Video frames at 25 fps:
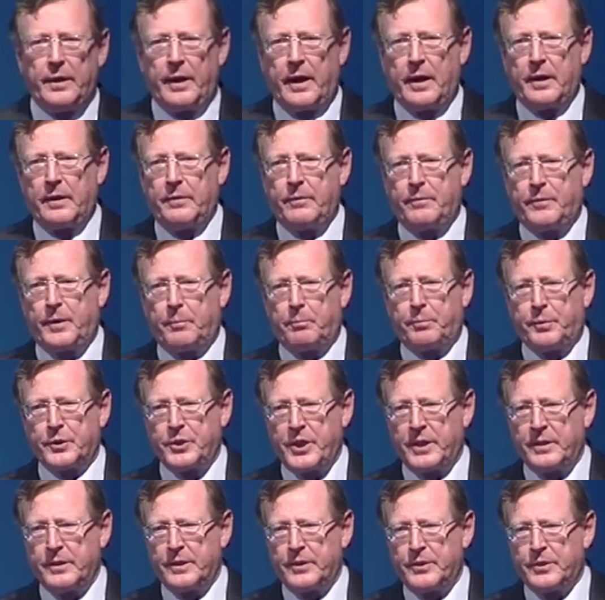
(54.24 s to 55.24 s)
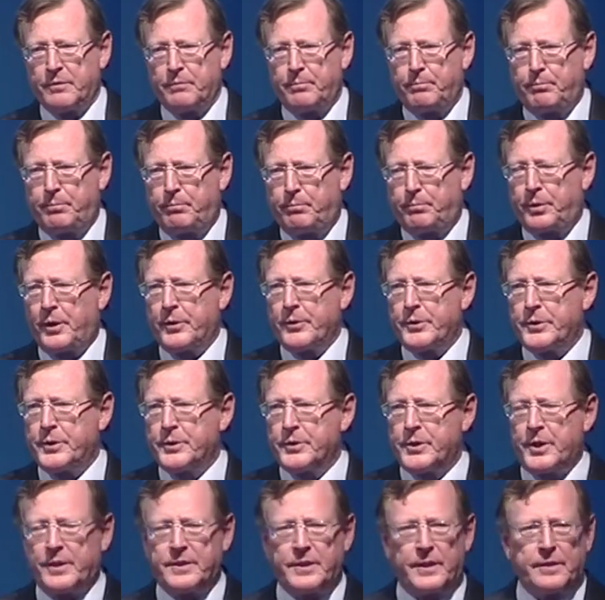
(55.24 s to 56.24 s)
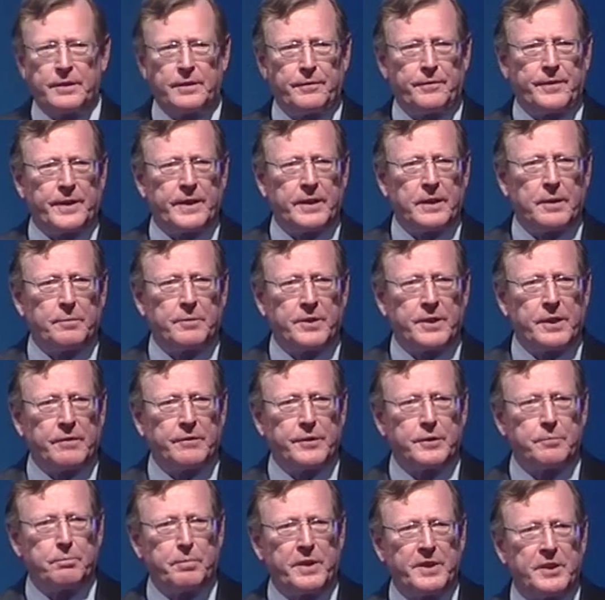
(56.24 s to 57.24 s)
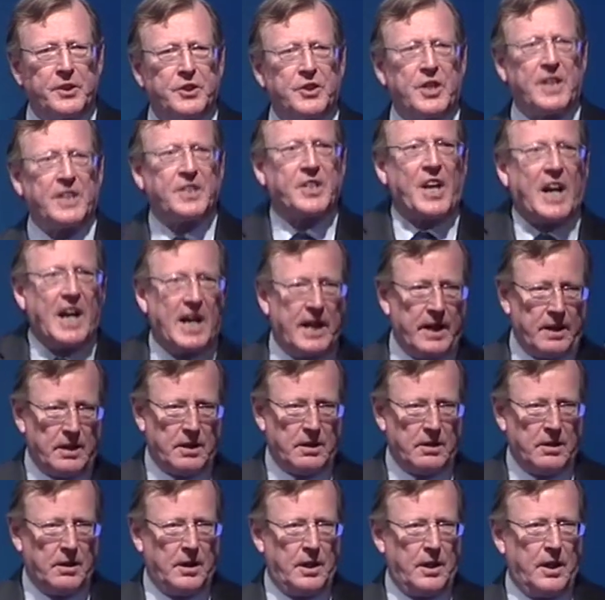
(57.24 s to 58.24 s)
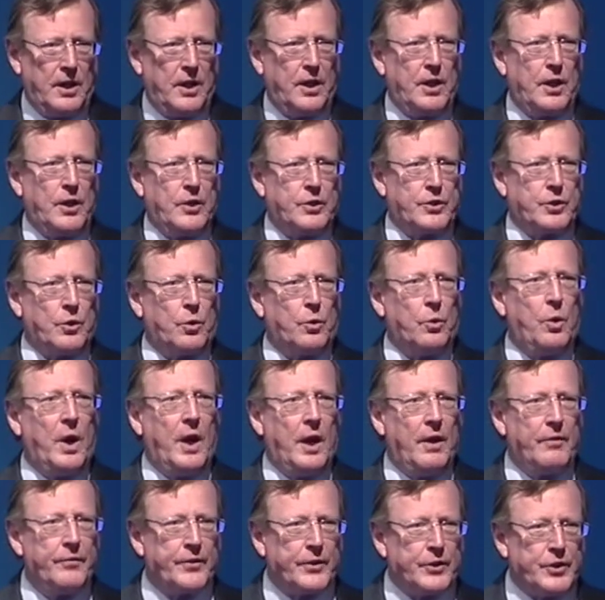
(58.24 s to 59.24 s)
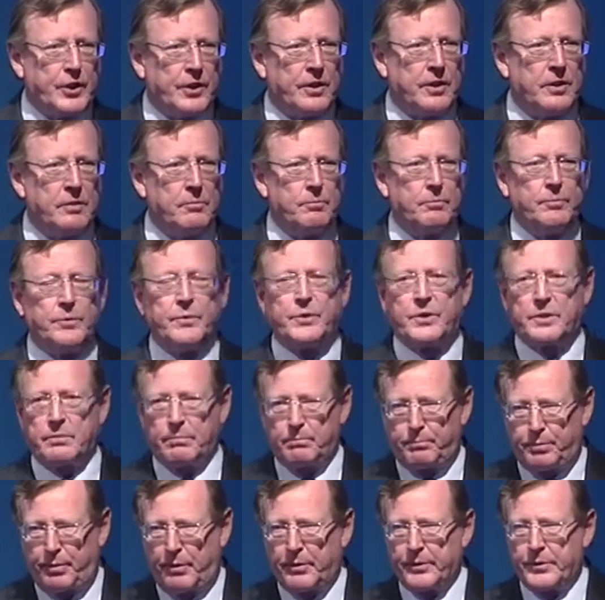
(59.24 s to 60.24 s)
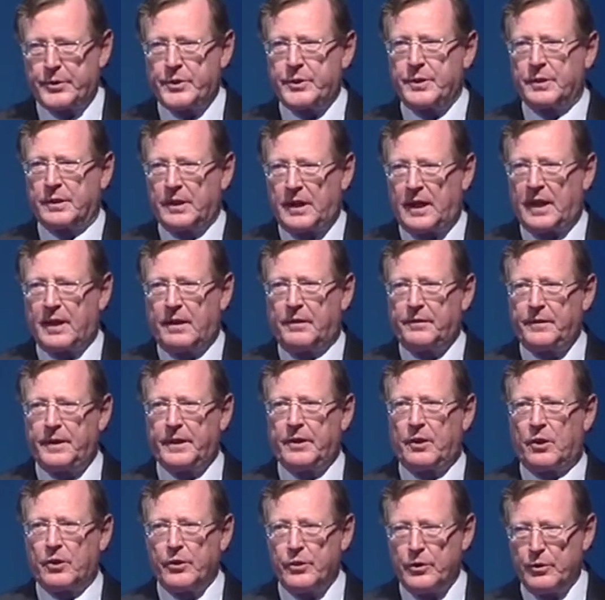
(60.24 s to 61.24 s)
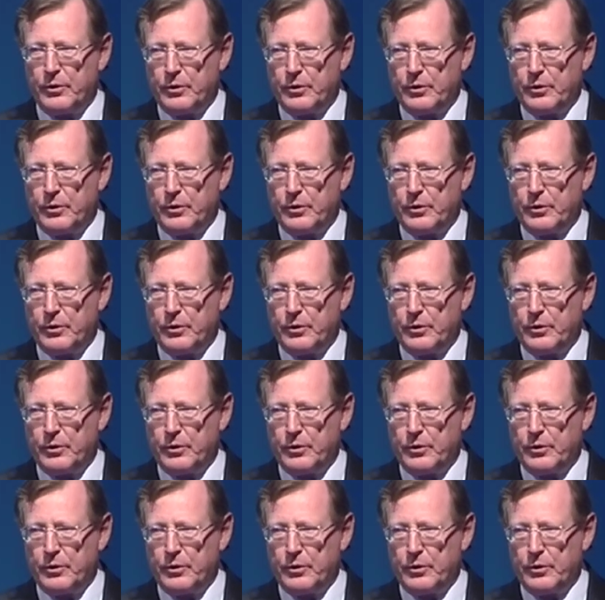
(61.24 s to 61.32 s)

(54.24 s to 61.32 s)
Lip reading: The percentage of Protestants identifying themselves as British is higher. So the terms Protestant and Catholic are